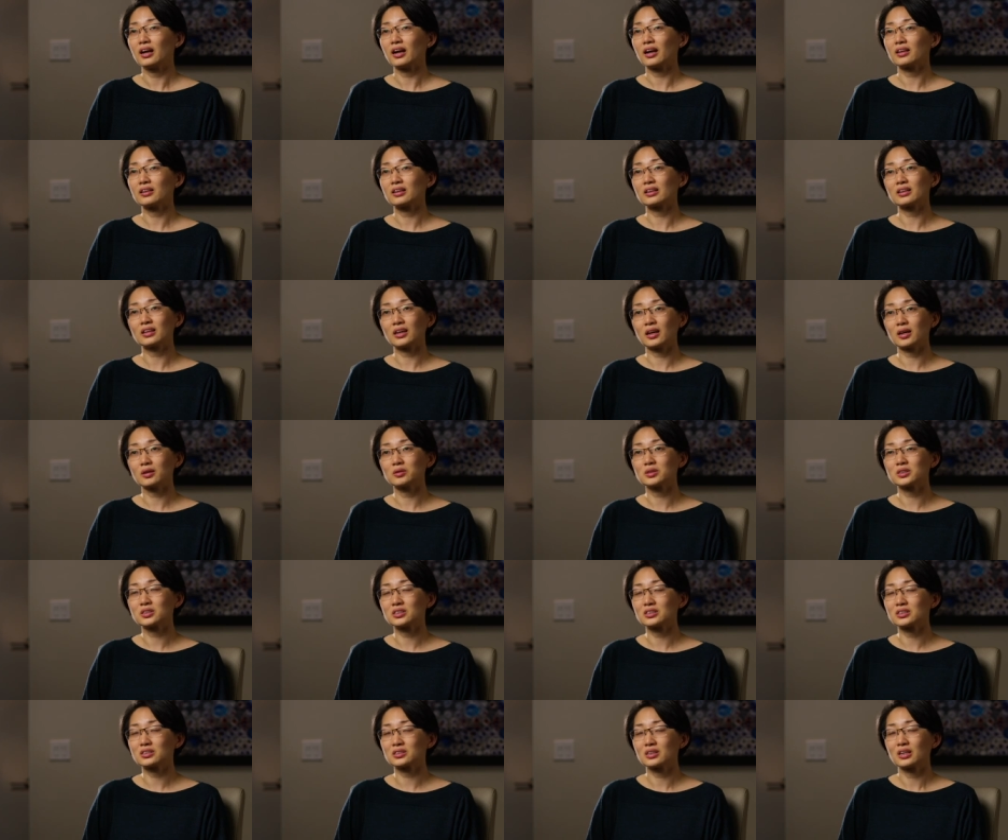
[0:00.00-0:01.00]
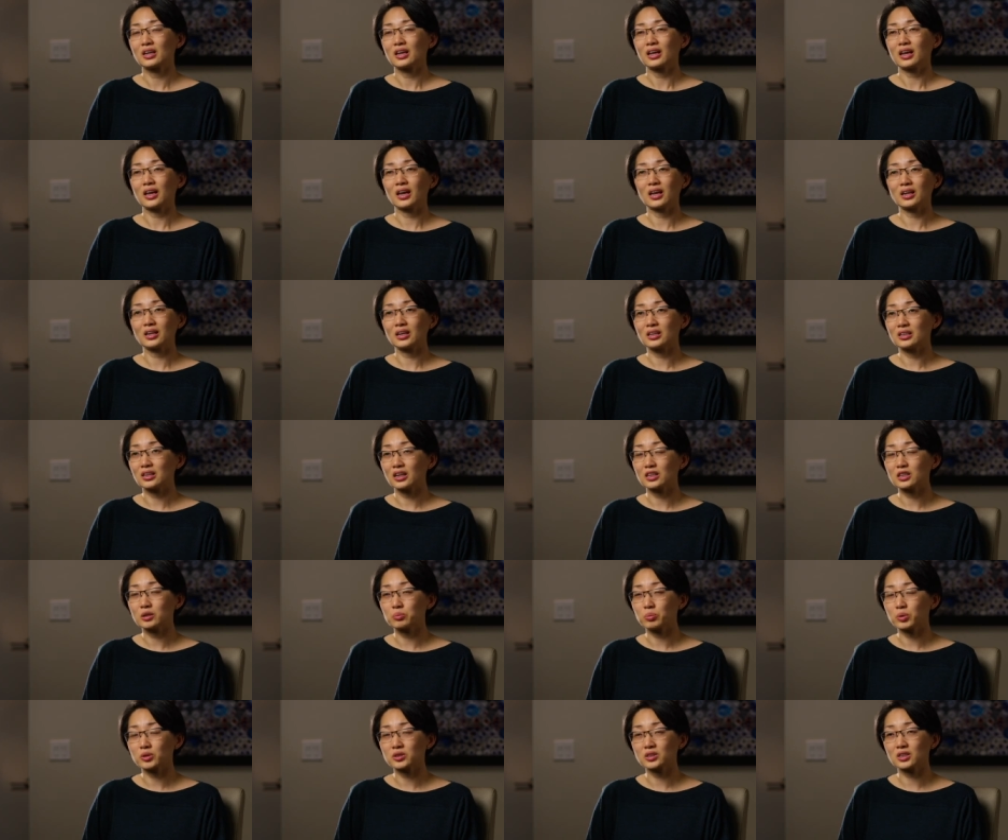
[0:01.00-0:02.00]
And again, since eighty to
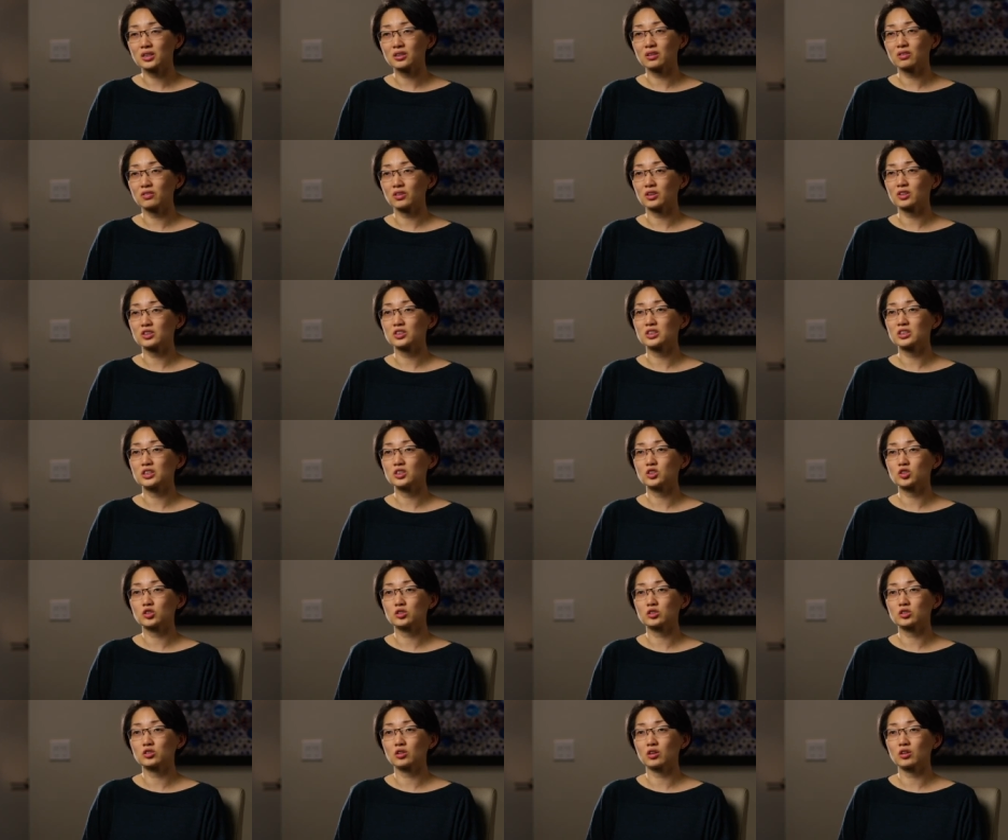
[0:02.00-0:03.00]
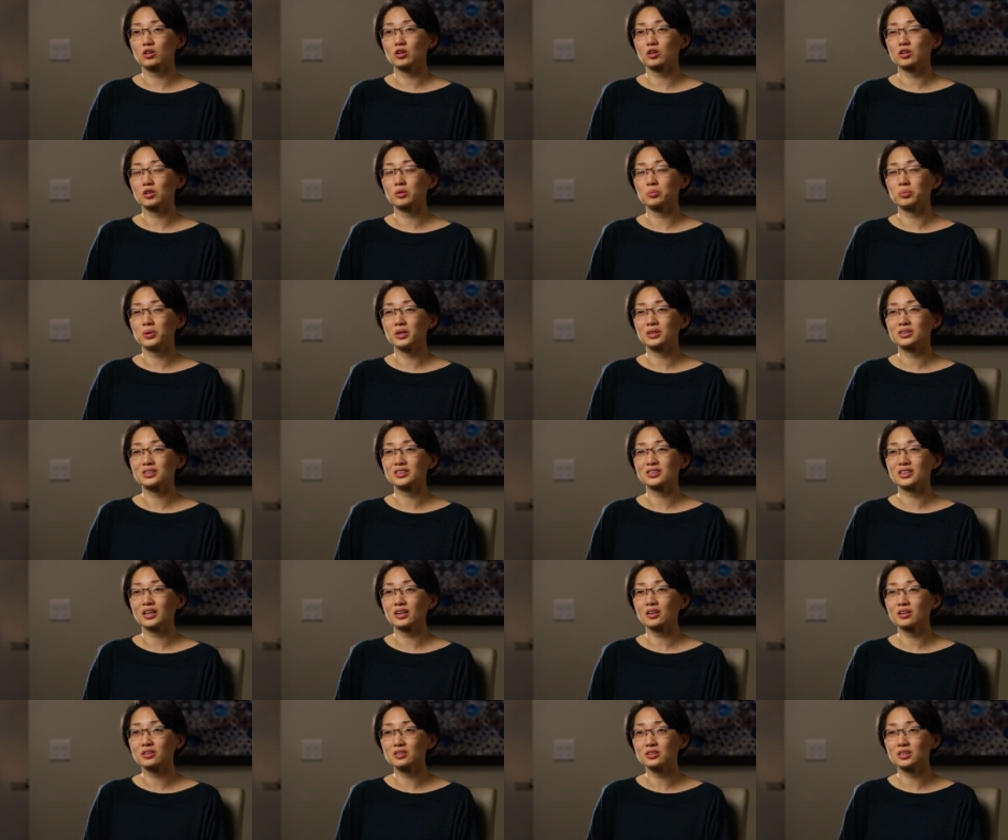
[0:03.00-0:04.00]
ninety percent of their seizures are going to be
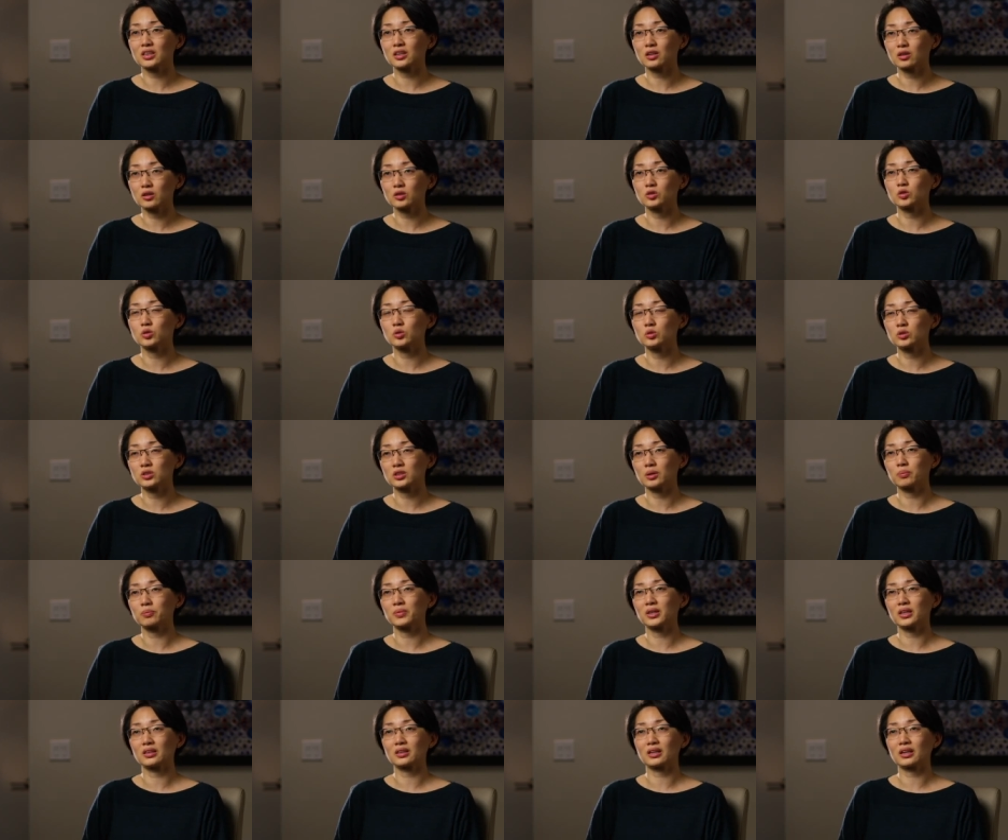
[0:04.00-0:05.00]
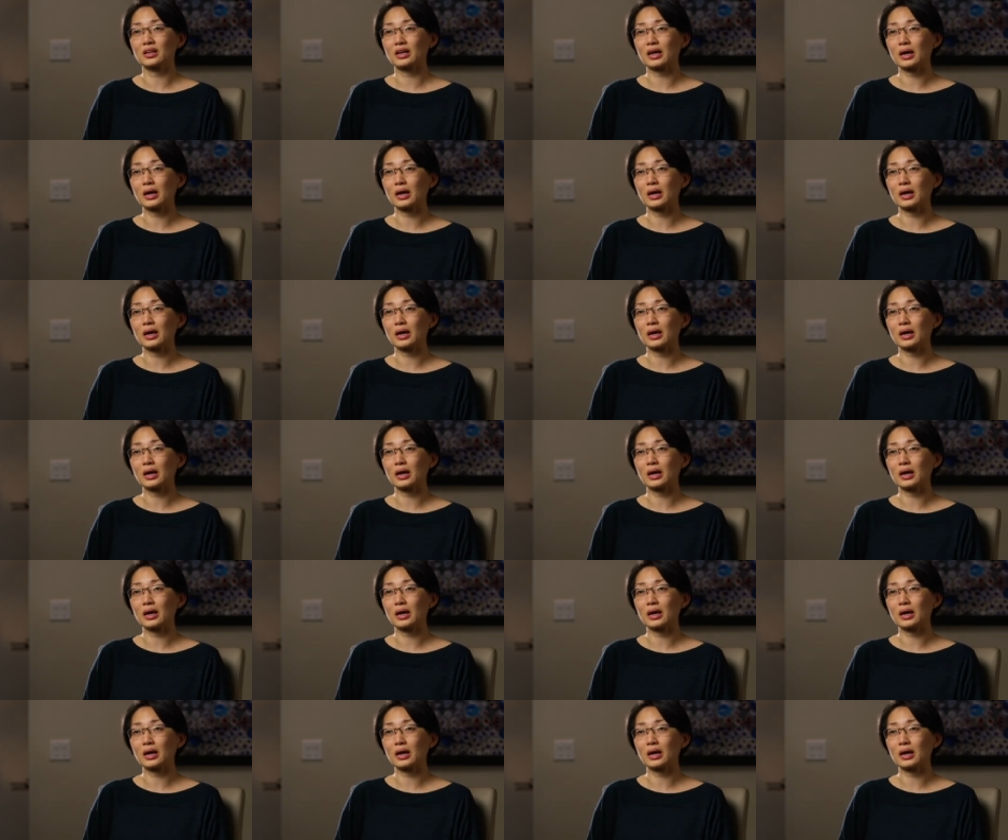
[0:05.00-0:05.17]
secondary to something that